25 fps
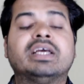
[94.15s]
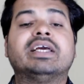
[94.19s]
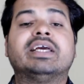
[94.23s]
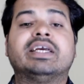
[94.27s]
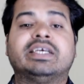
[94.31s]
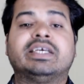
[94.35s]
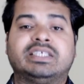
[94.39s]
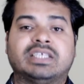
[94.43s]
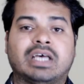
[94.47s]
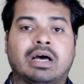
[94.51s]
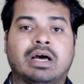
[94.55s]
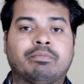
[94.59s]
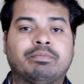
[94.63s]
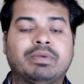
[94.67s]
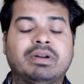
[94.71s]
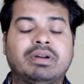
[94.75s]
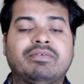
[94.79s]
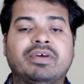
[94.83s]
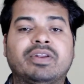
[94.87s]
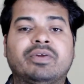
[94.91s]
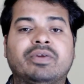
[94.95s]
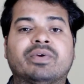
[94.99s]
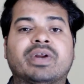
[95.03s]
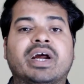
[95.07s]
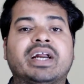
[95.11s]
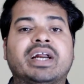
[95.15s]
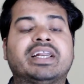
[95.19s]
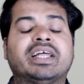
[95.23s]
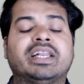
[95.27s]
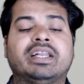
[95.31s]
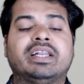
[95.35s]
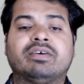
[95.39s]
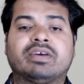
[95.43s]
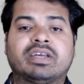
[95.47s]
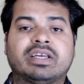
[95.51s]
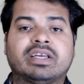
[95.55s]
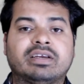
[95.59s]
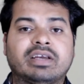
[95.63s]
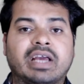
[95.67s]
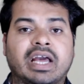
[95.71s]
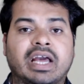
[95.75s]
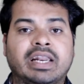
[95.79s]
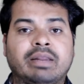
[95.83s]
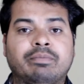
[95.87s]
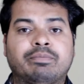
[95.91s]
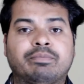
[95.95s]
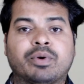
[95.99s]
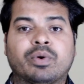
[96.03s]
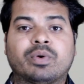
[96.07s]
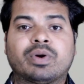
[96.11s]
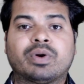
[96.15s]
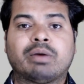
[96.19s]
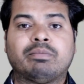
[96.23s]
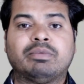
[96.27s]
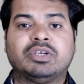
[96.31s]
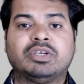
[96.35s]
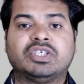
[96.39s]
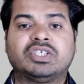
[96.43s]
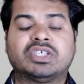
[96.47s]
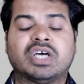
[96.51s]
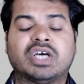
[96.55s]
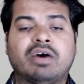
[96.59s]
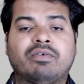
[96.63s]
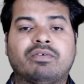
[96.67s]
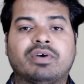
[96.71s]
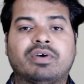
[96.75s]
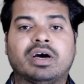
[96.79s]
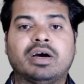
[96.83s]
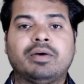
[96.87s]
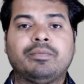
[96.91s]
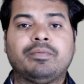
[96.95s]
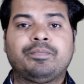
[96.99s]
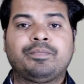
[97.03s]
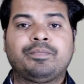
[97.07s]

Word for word: example when you write any any program in Java